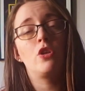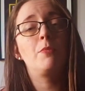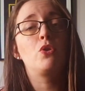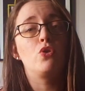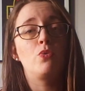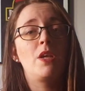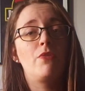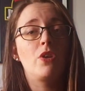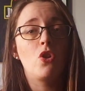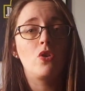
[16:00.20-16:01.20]
going to be going away
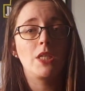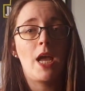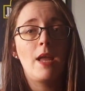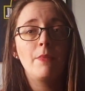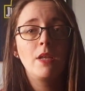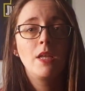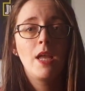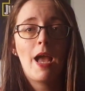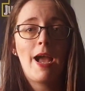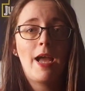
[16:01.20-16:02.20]
for a long time,
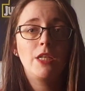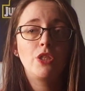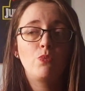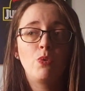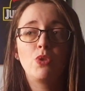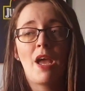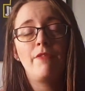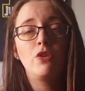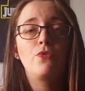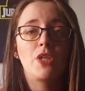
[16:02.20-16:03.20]
and we would
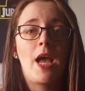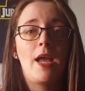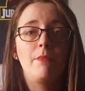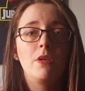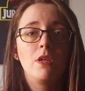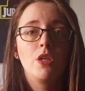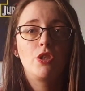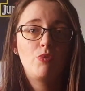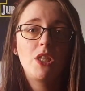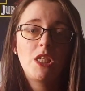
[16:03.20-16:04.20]
have enough time
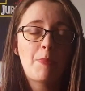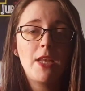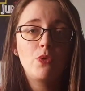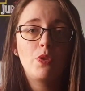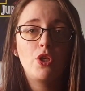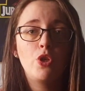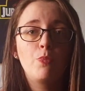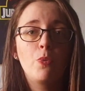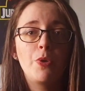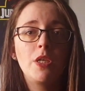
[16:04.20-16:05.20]
to really spend with a new
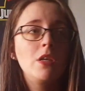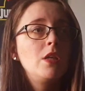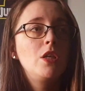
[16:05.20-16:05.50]
puppy.